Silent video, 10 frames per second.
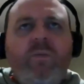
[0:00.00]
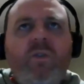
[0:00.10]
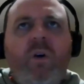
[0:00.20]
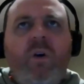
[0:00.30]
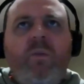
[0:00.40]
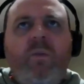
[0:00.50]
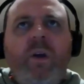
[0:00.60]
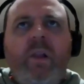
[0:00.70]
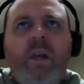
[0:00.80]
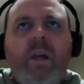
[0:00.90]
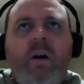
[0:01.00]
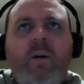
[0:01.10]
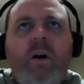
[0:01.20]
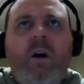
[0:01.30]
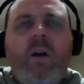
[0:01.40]
not really.
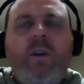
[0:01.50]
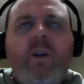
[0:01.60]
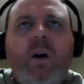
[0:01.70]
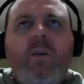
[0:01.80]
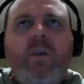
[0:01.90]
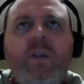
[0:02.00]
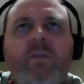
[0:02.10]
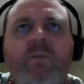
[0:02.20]
I know it's